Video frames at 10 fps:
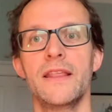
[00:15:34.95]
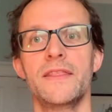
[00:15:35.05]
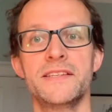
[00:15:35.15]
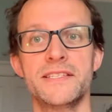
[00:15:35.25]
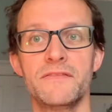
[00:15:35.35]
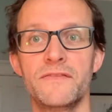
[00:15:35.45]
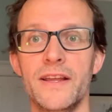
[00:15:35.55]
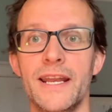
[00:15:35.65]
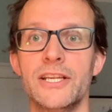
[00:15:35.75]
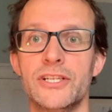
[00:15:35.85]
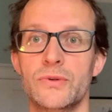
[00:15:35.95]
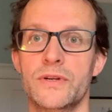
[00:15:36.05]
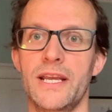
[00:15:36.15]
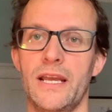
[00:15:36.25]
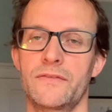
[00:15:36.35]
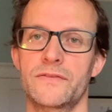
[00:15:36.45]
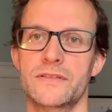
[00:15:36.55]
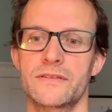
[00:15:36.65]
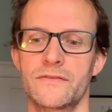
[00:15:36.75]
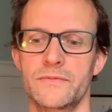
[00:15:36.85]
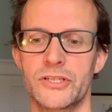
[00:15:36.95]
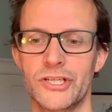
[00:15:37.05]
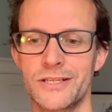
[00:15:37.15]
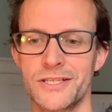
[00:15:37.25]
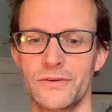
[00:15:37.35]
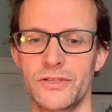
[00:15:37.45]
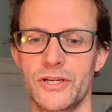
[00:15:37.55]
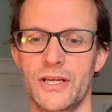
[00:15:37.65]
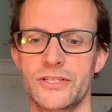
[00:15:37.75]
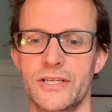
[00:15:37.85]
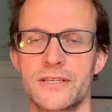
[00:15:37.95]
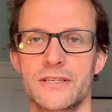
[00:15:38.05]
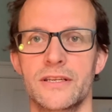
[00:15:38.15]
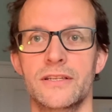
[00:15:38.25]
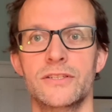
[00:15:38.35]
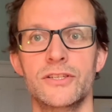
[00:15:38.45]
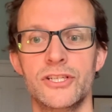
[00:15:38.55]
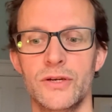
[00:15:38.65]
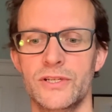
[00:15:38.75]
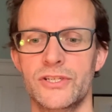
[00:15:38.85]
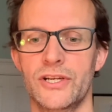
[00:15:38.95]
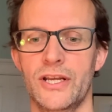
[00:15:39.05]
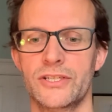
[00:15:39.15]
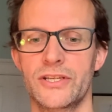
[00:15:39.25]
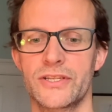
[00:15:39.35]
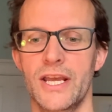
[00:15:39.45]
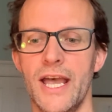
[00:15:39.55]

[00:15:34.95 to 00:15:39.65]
This is a financial gift from the Gentile churches to the Jewish churches.